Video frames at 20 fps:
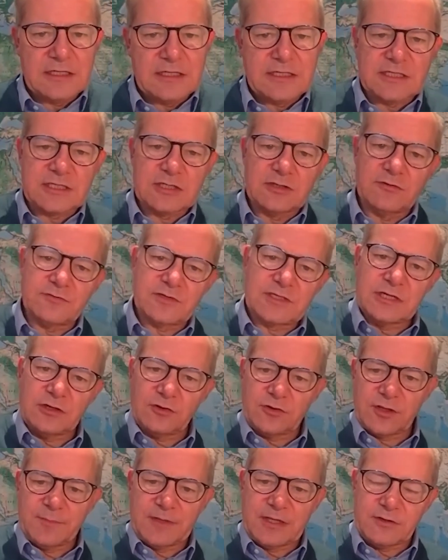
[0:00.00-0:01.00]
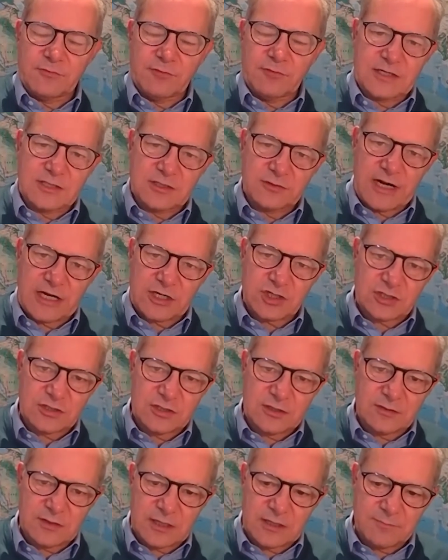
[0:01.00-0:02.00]
to sort of tilt them in the right
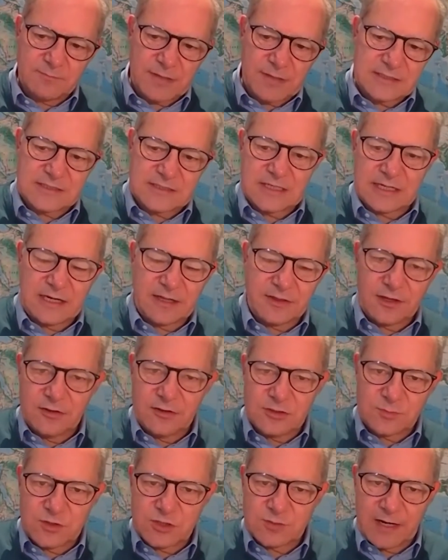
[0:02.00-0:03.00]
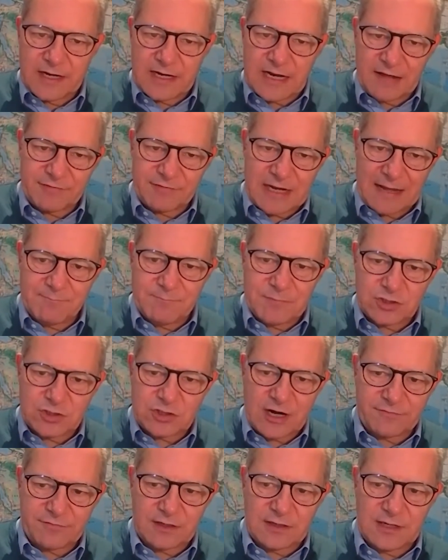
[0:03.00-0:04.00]
direction. And basically those which might have an amber
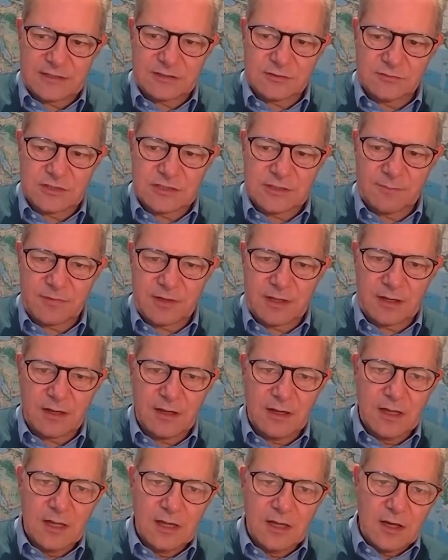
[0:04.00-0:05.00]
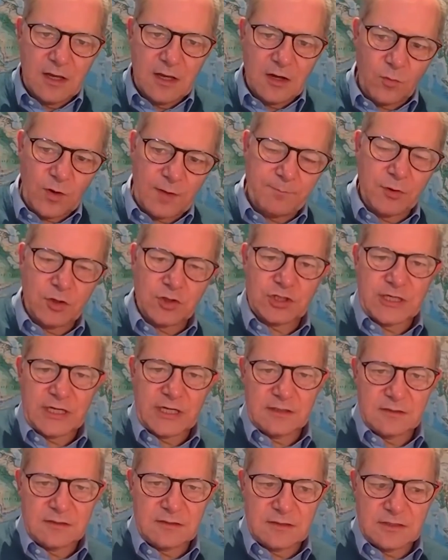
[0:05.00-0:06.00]
traffic light on something, we're
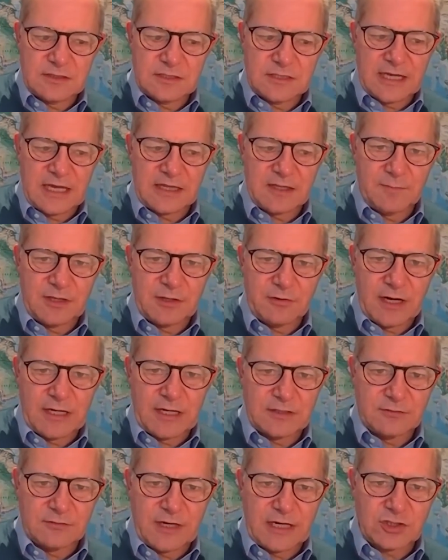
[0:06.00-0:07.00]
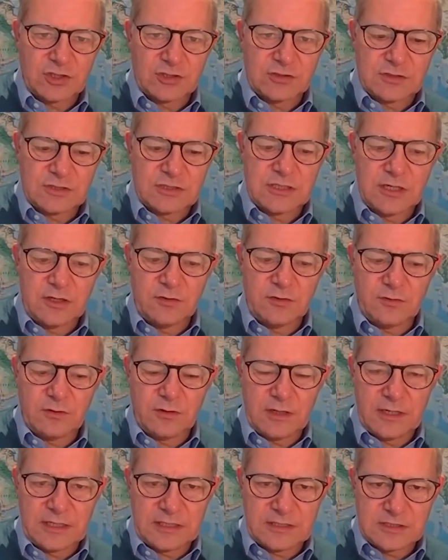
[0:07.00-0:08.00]
pushing to get them in the right direction. So
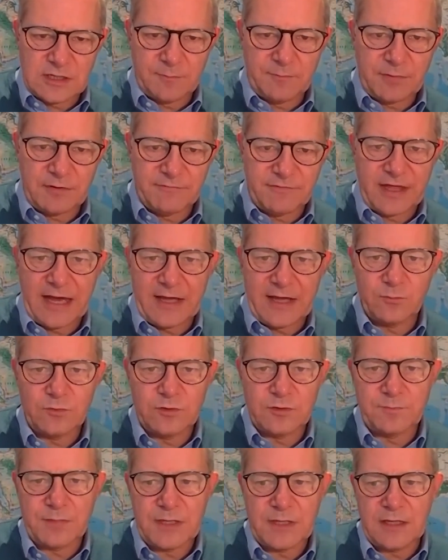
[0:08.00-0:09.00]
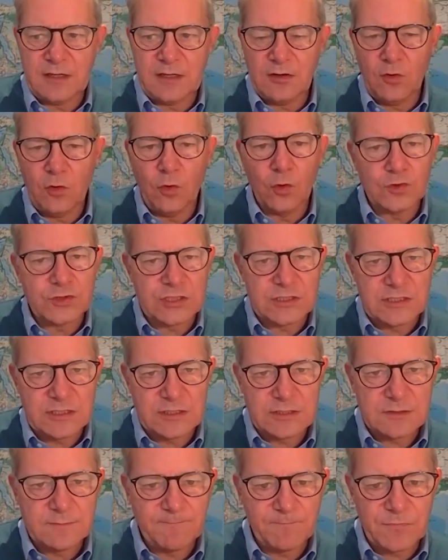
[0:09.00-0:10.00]
an example of that would be
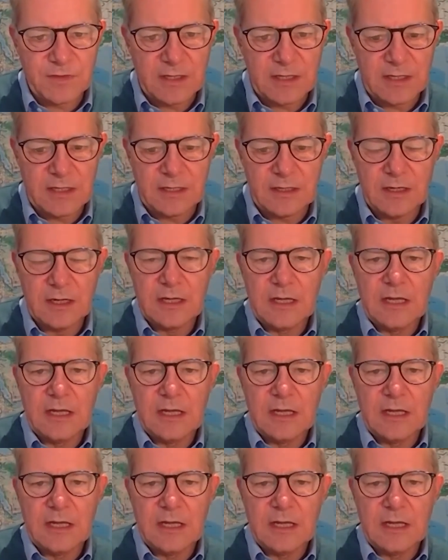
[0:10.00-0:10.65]
Ørsted, the